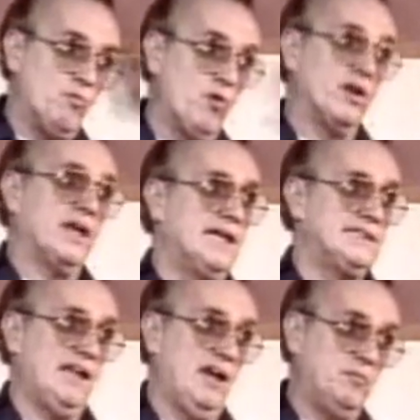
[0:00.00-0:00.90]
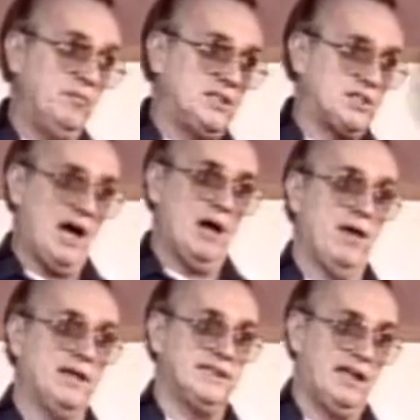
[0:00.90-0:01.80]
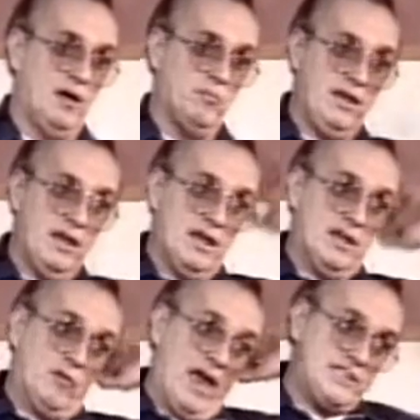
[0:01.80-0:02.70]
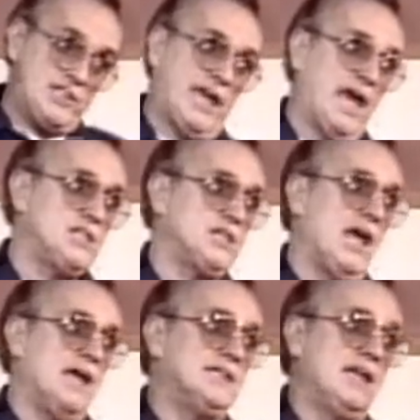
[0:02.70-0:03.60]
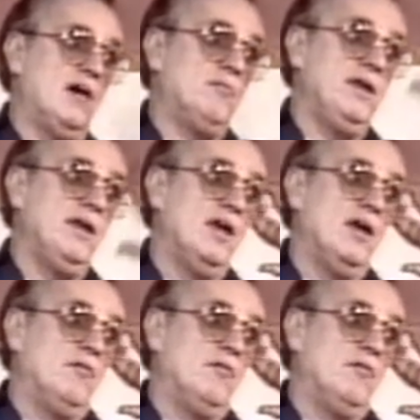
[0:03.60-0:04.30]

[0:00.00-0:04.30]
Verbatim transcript: Work hasn't helped me. Job hasn't helped me. Education hasn't helped me.